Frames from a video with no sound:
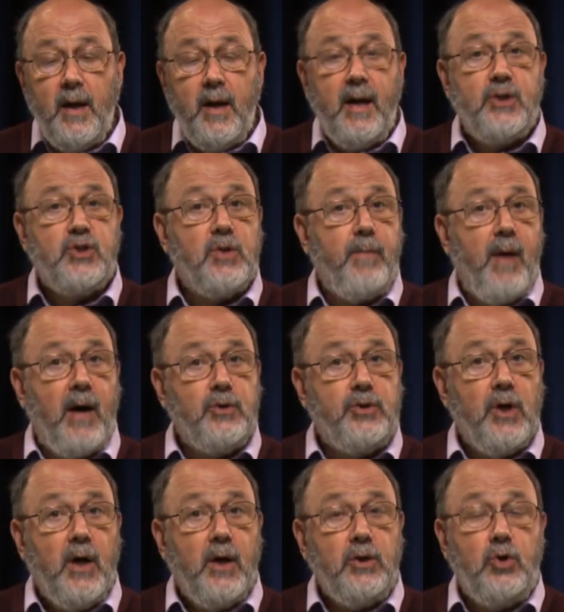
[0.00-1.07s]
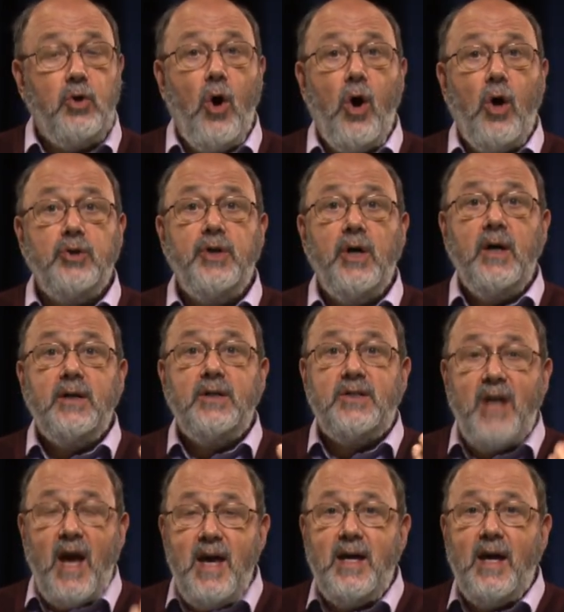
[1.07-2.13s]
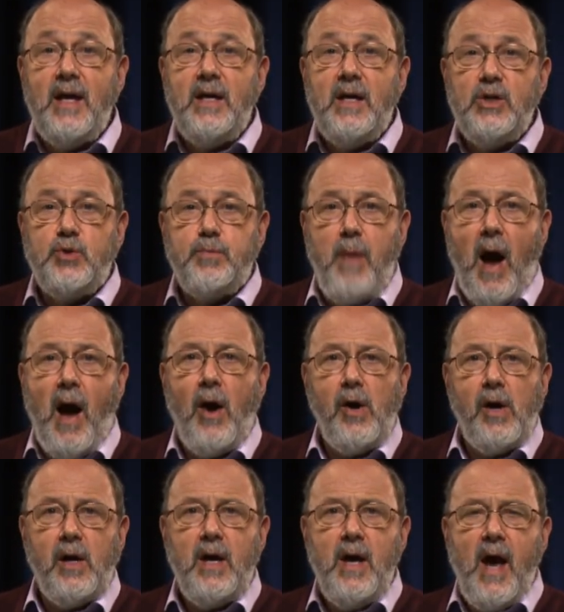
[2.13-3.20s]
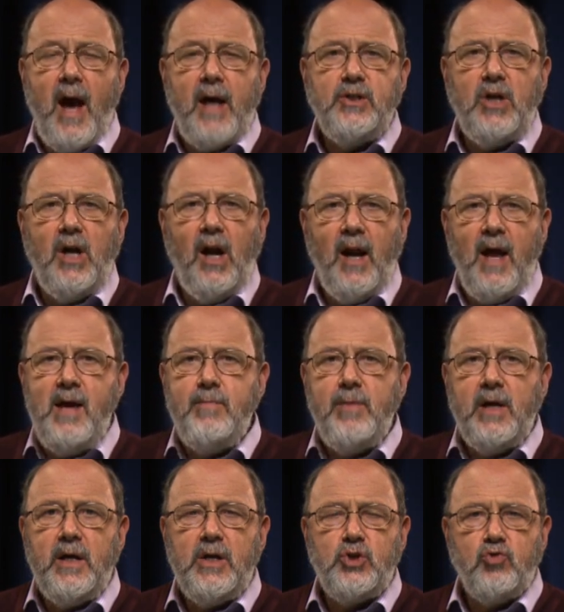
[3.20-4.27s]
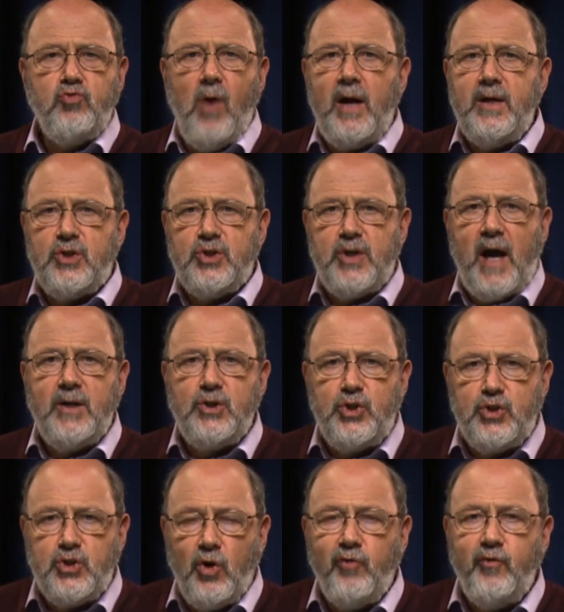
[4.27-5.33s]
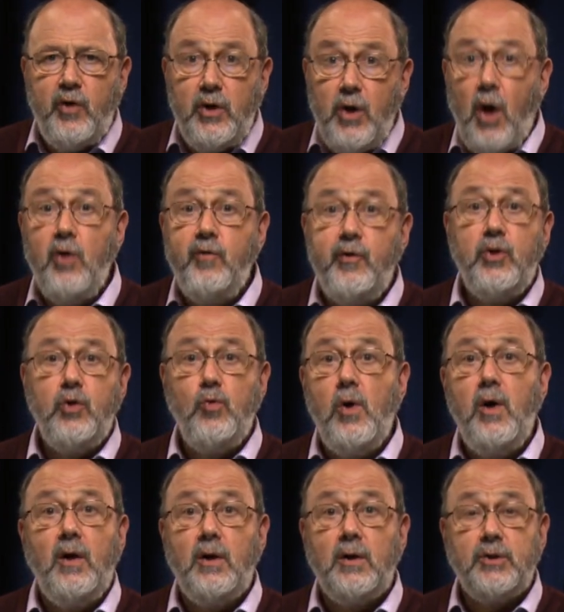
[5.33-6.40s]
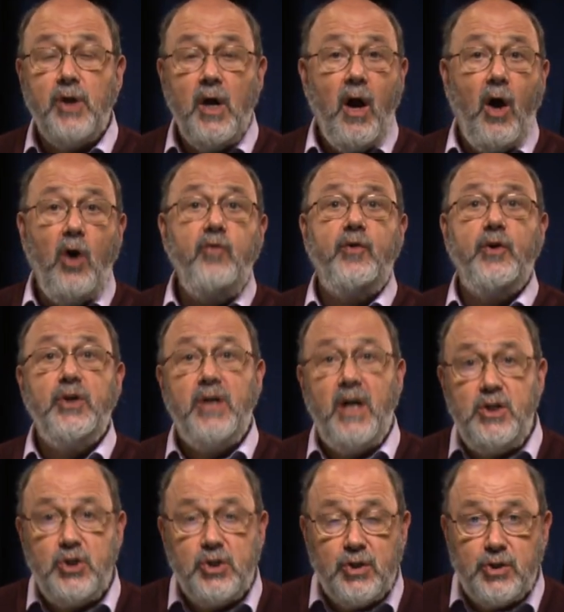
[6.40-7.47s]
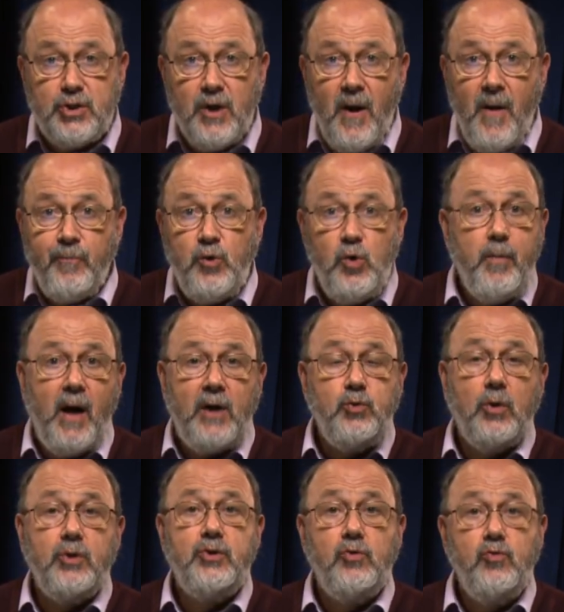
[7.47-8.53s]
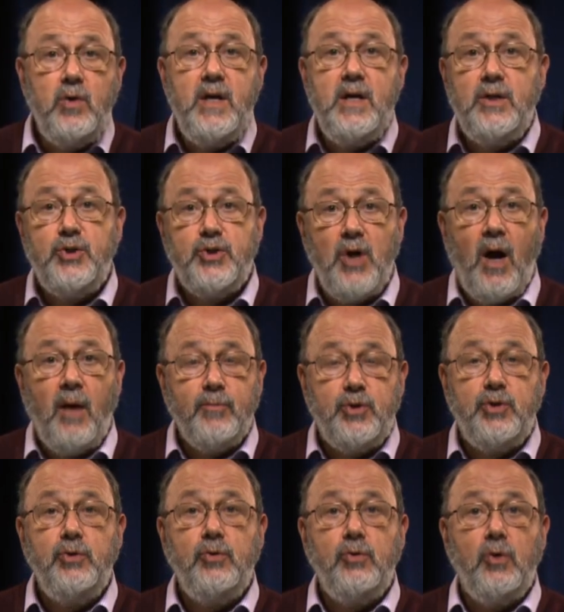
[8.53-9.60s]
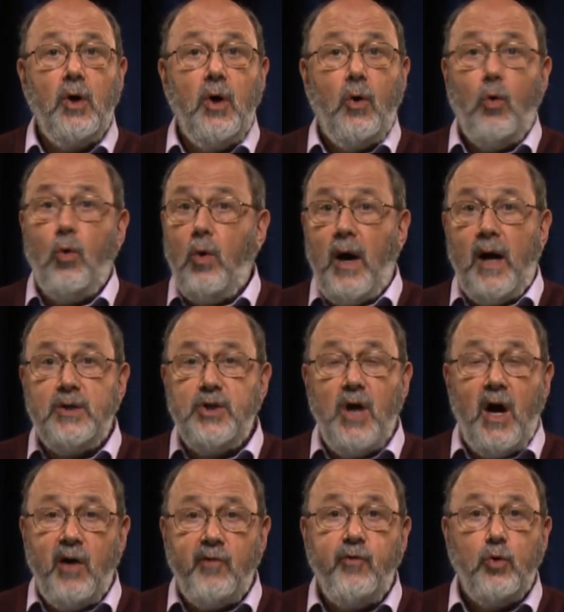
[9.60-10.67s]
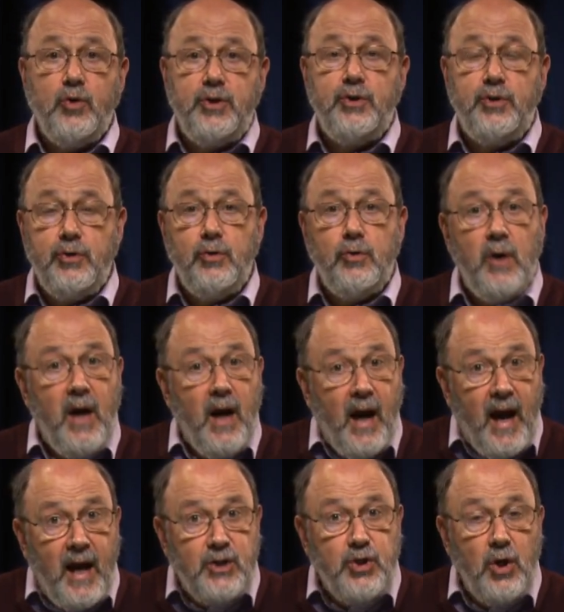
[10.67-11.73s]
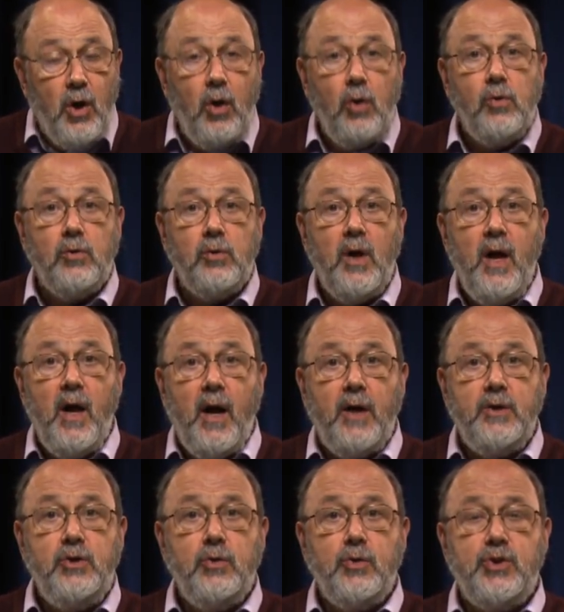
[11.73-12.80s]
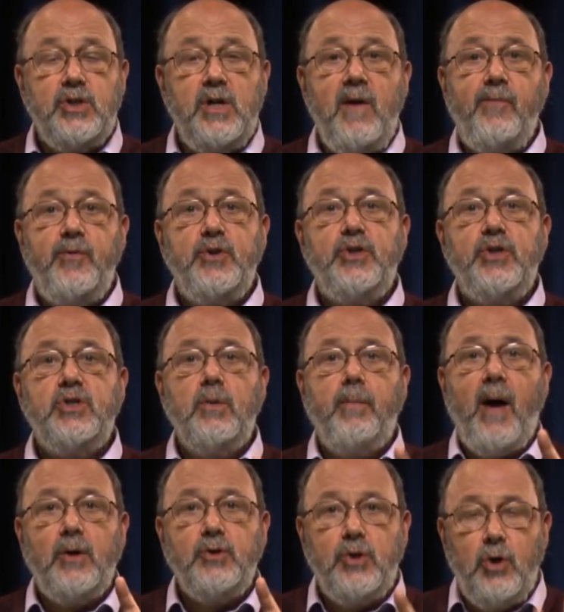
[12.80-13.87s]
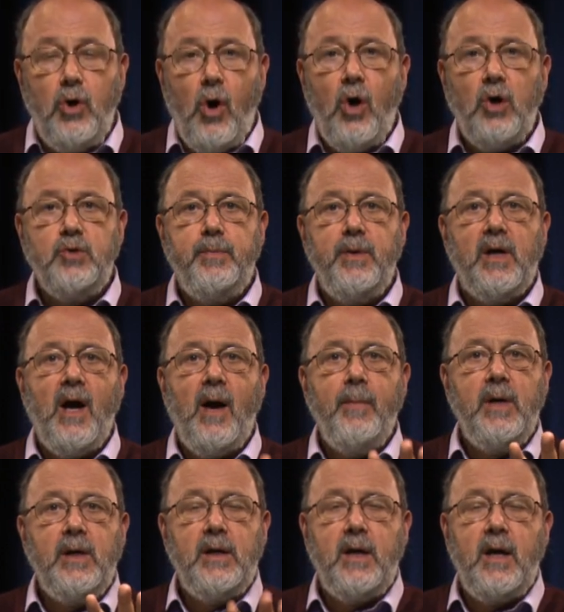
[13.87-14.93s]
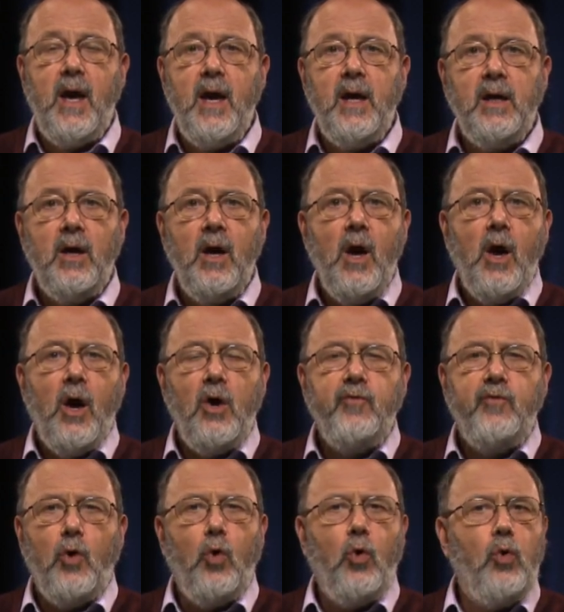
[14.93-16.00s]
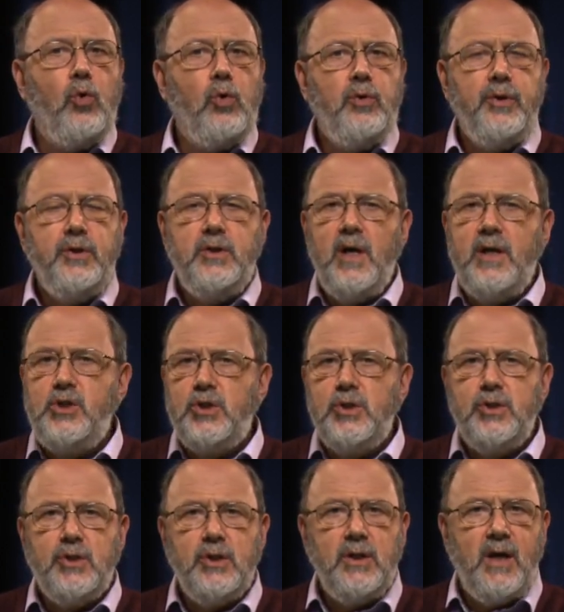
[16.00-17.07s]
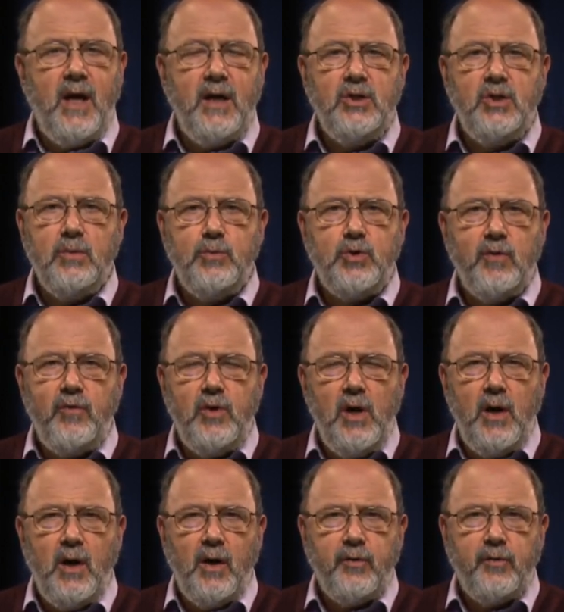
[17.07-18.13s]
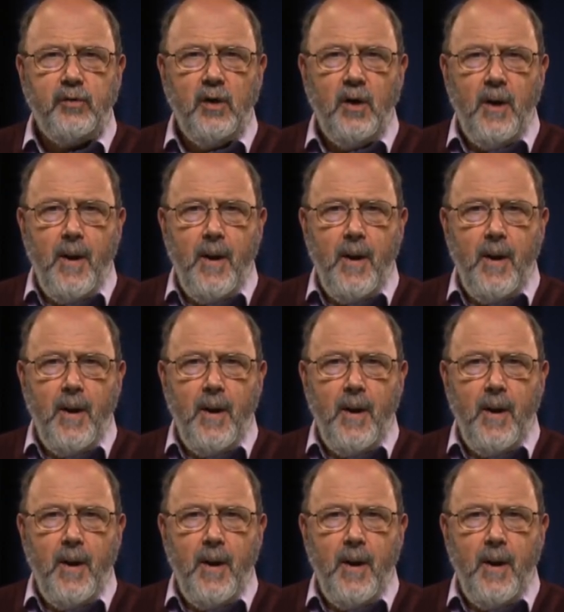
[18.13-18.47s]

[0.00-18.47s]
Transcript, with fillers: It's about God taking his power and claiming his rights as sovereign over the world, over the nations. You might want to read Psalm 2 or Isaiah 42 as a whole, and you'll see this is about God becoming king over all the nations and kingdoms of the earth.